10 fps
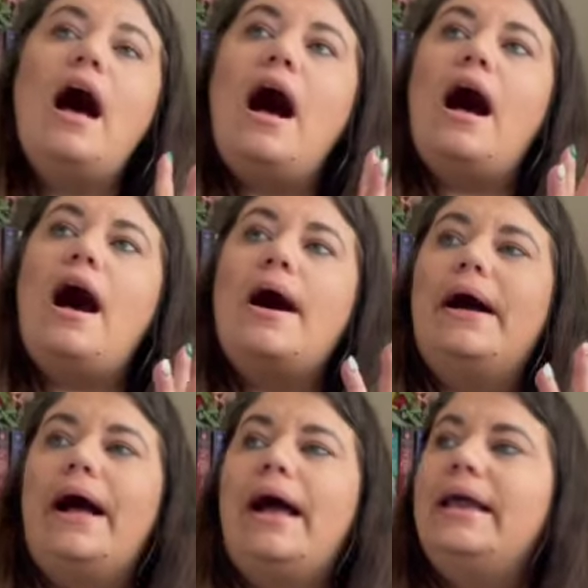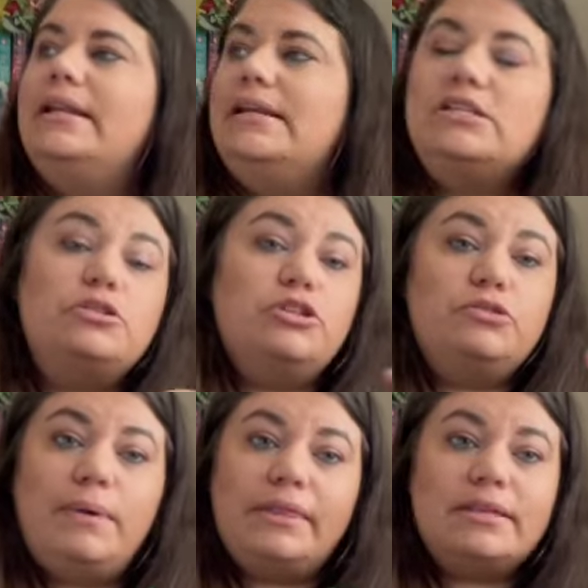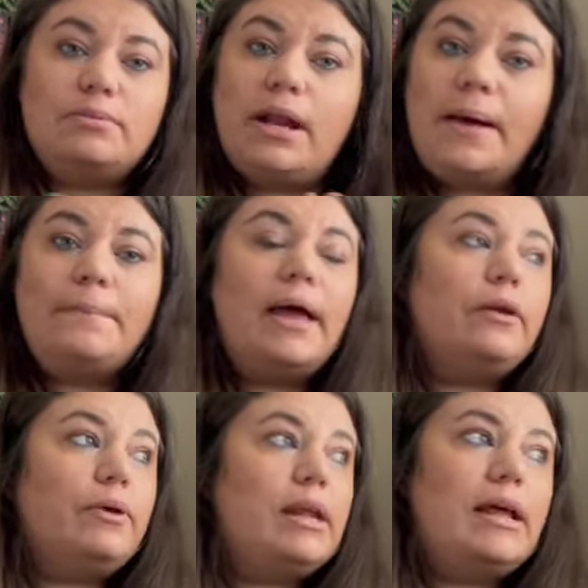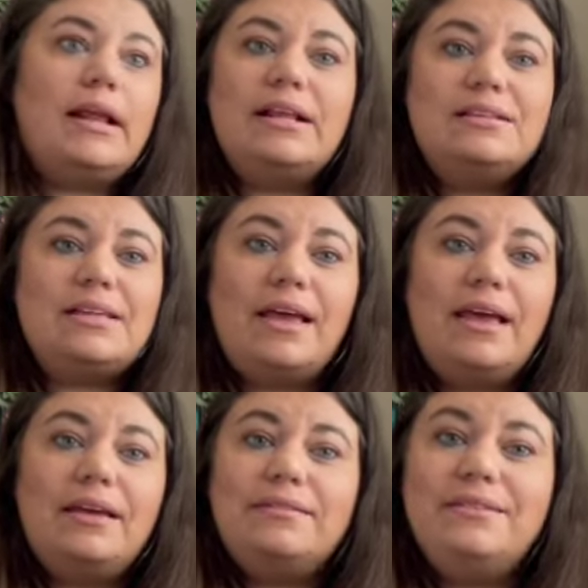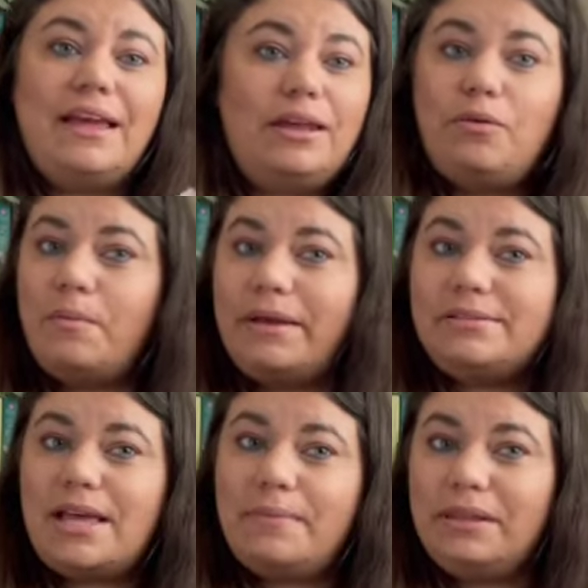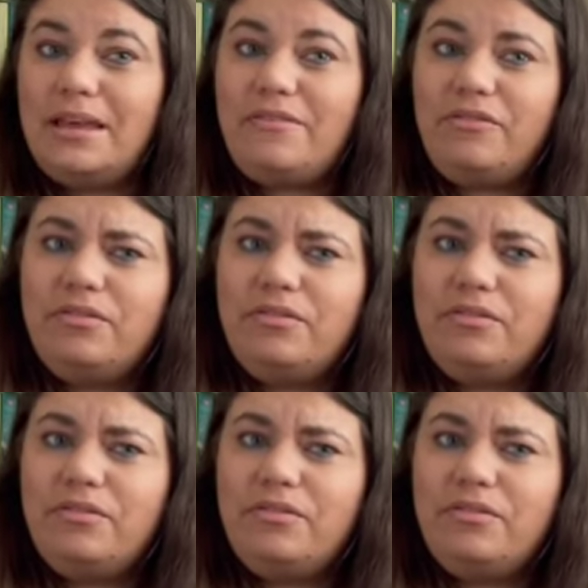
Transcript: I need to just pick this one up and read it. It is a nanny romance, I believe.